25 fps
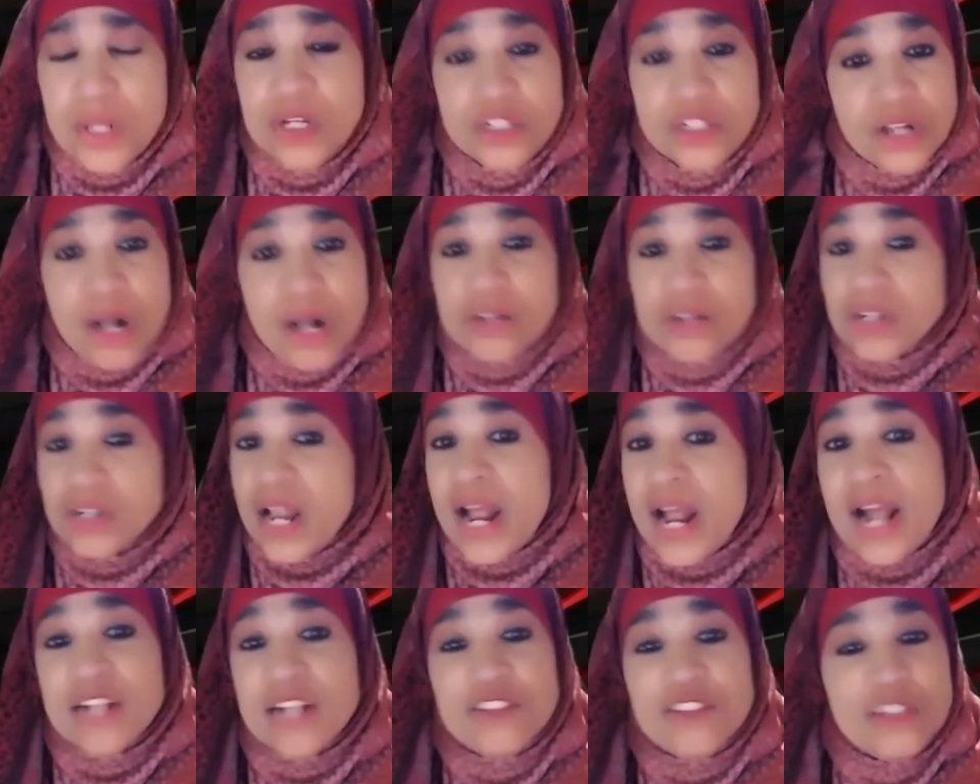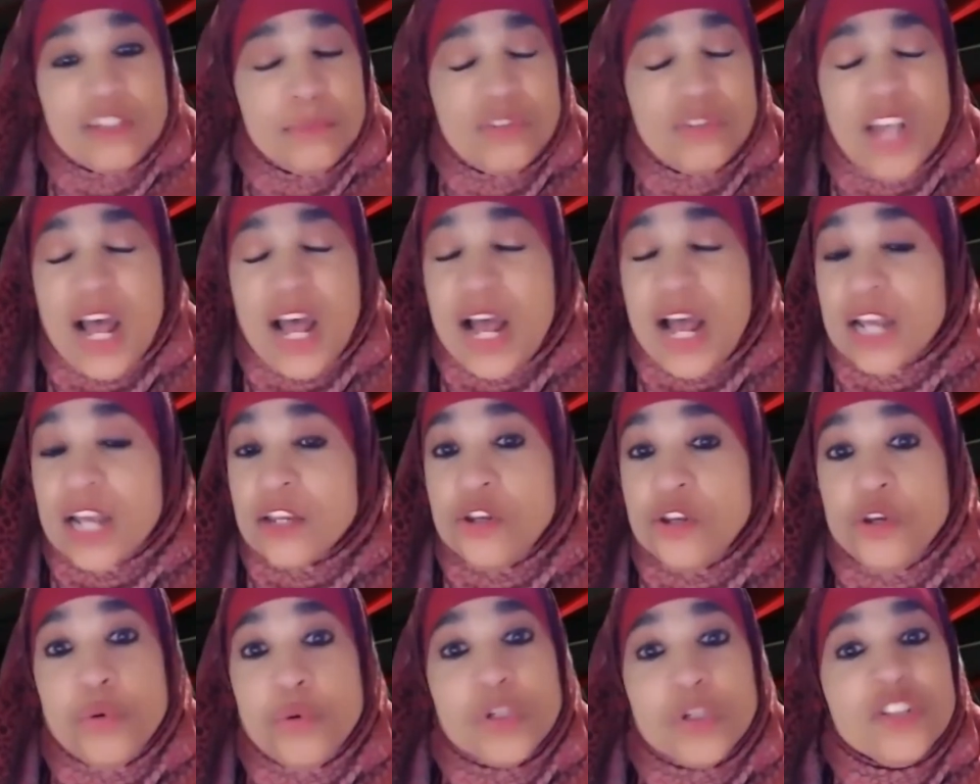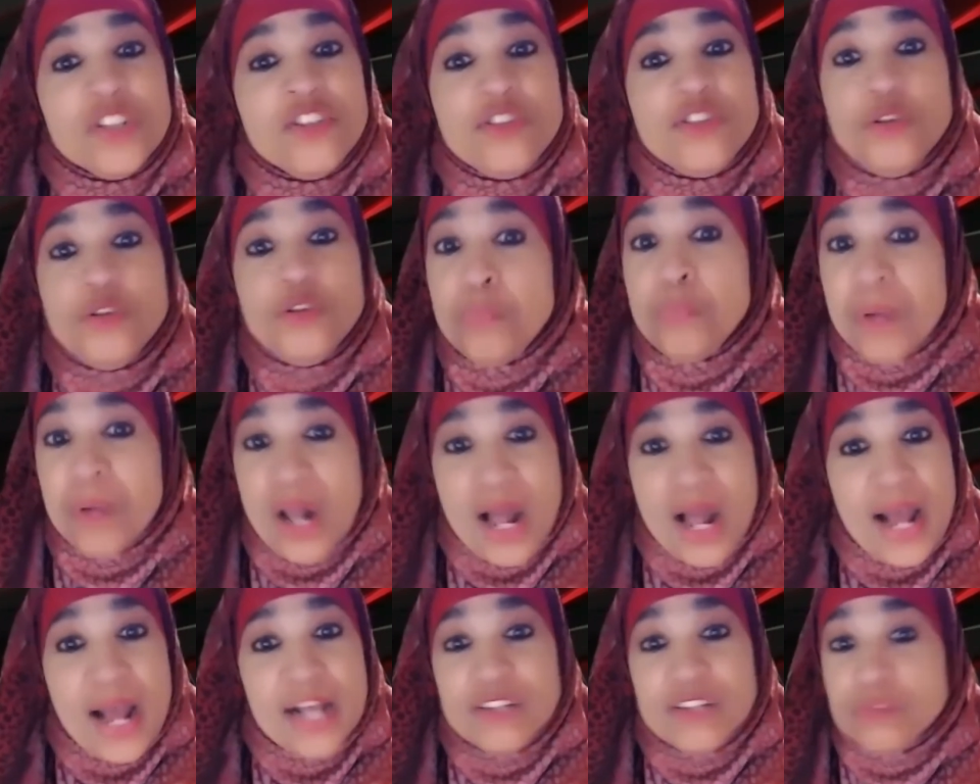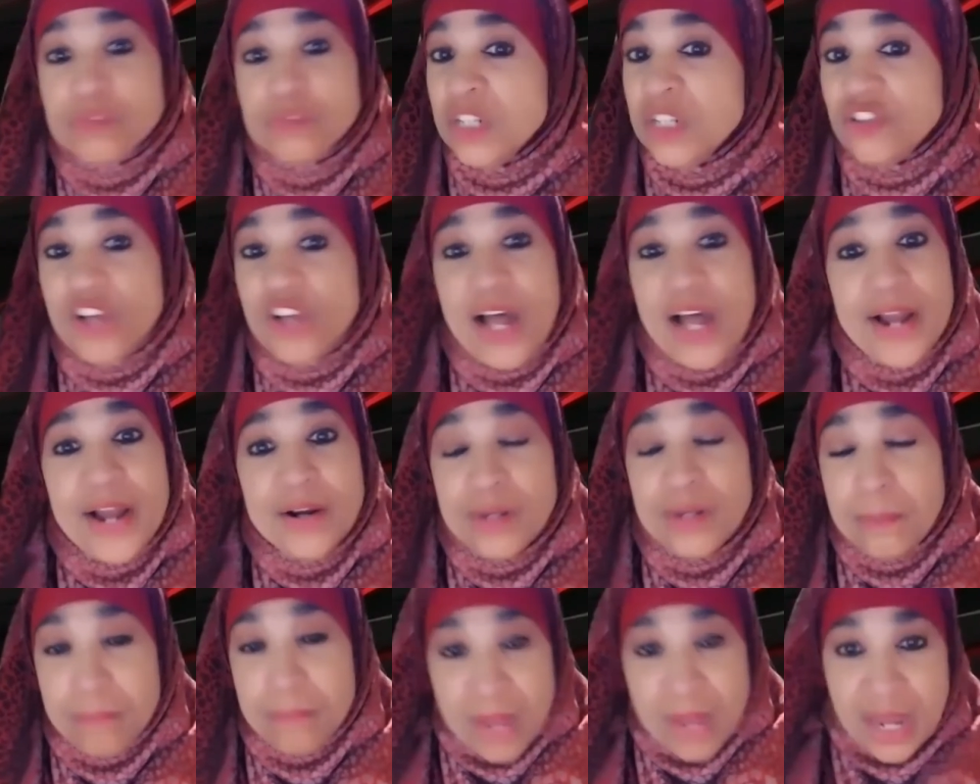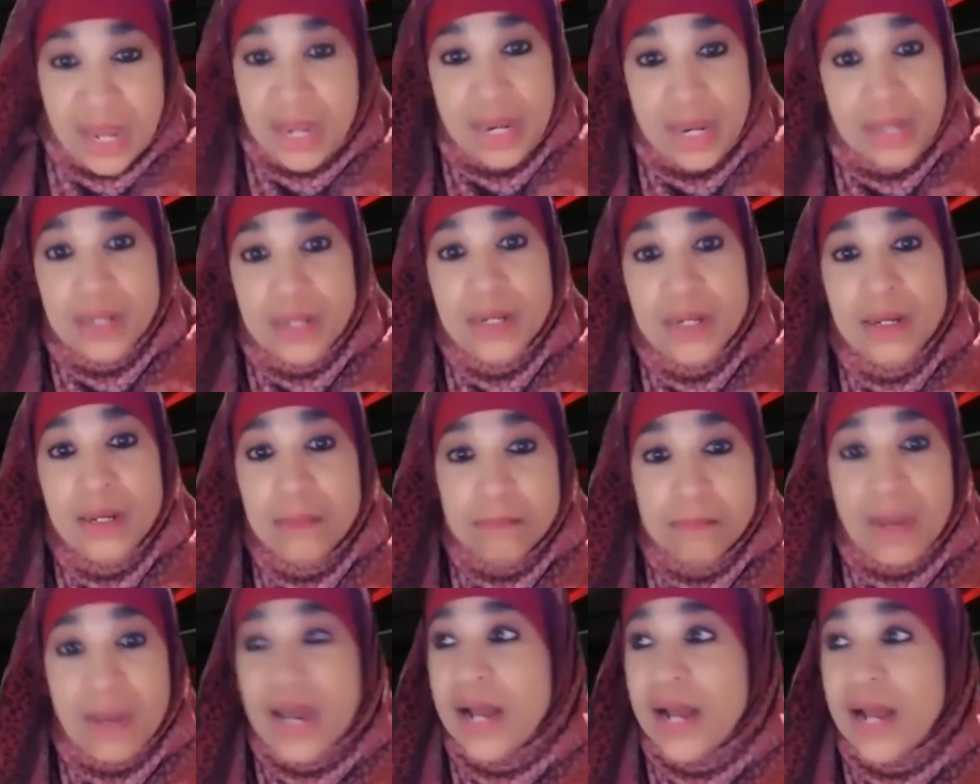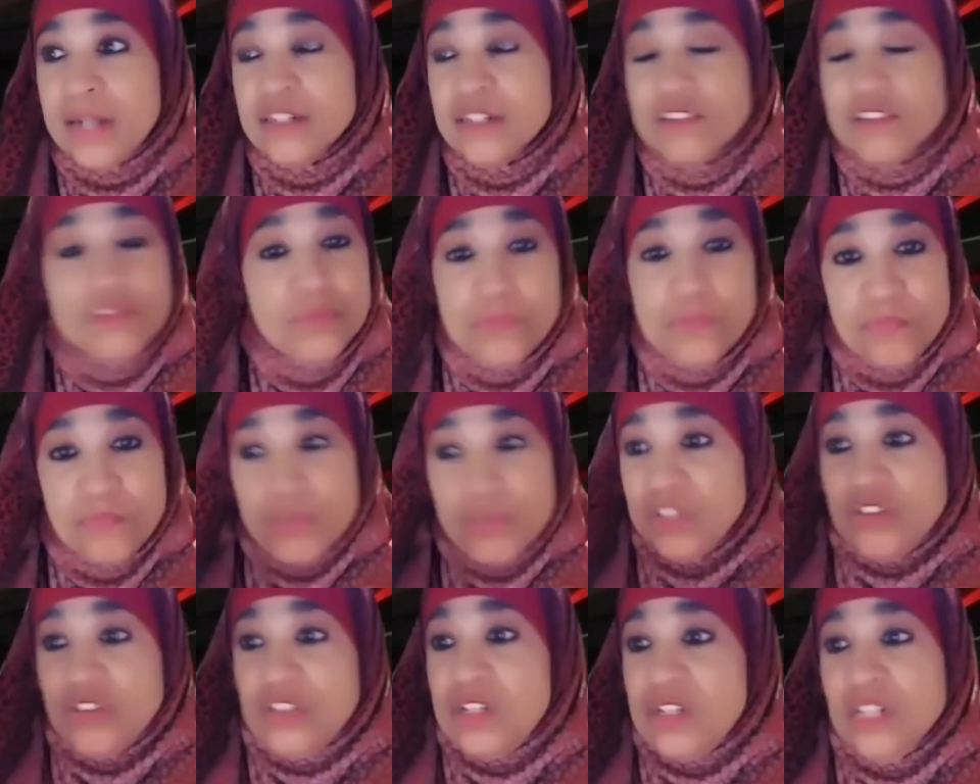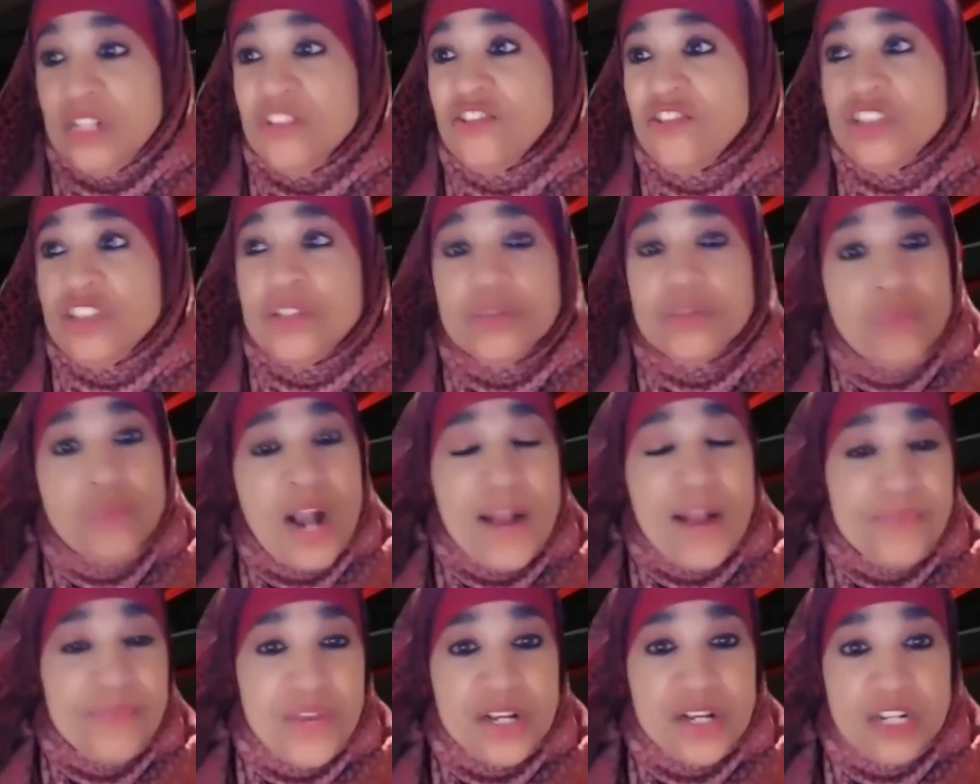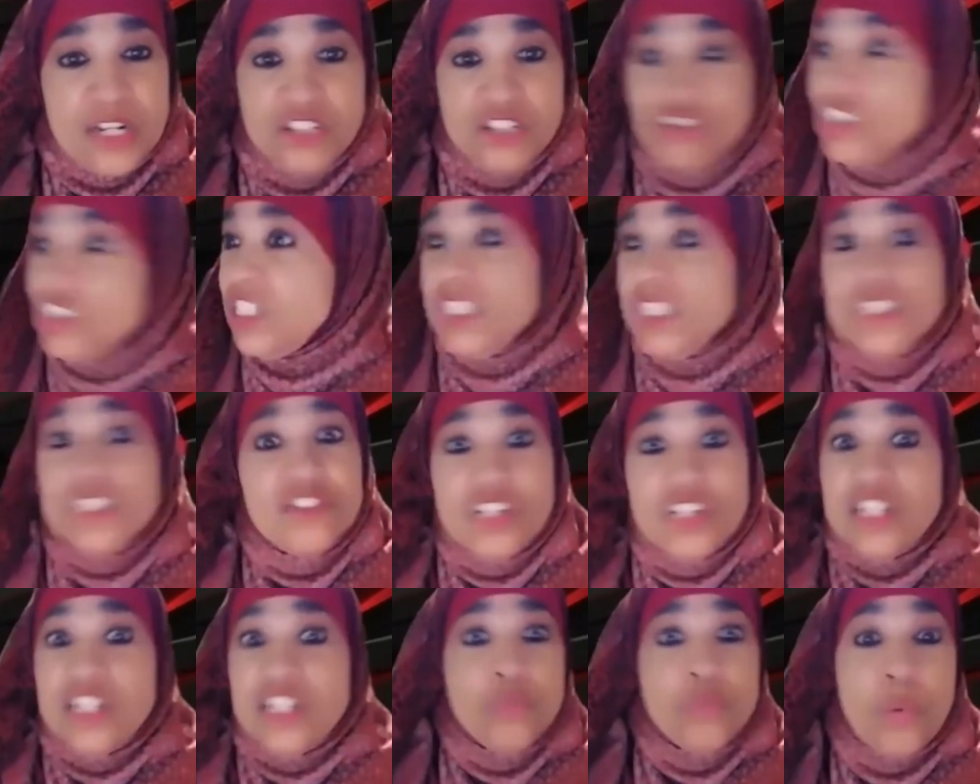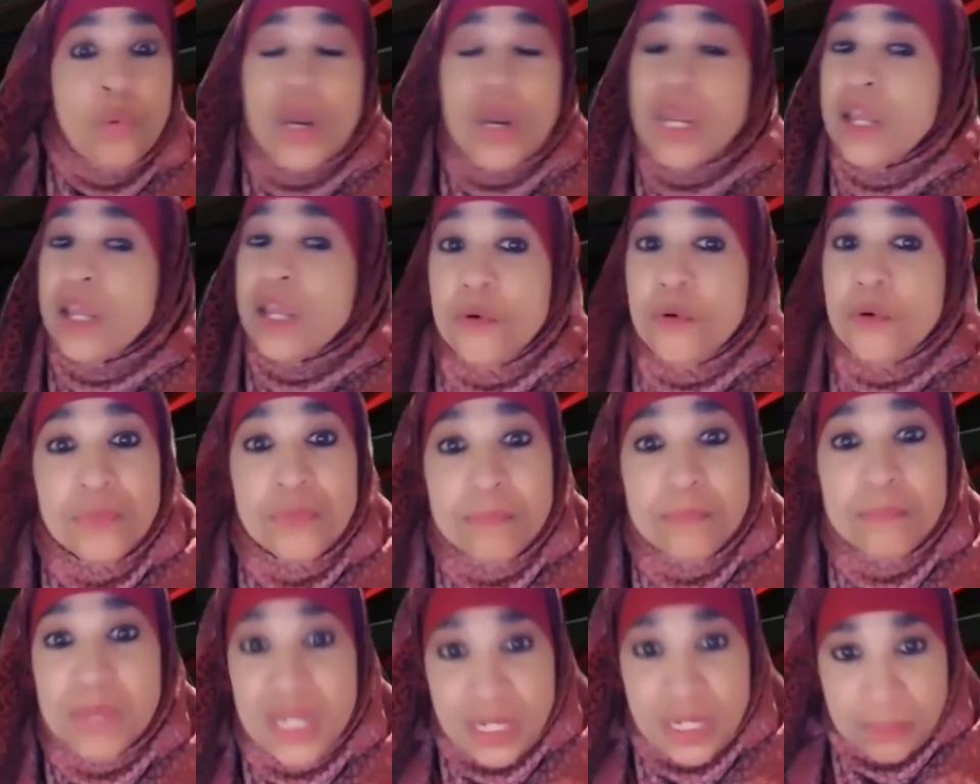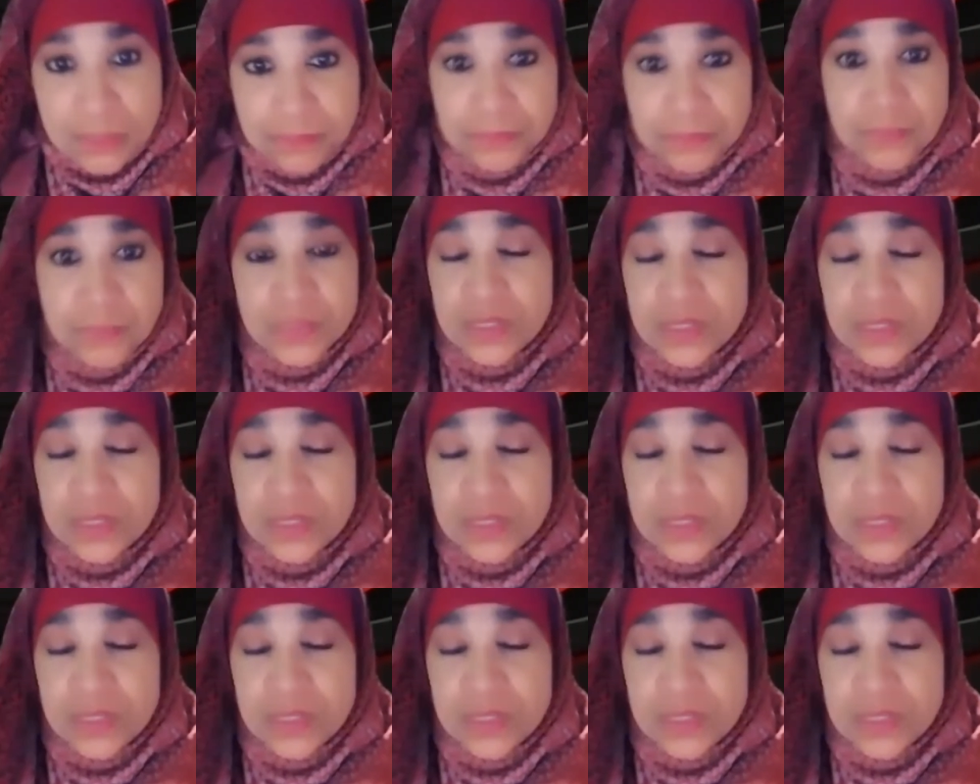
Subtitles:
Dr. Asim's IQ is super high. It's much higher than mine. Mine is considered right there the genius. He's way over me.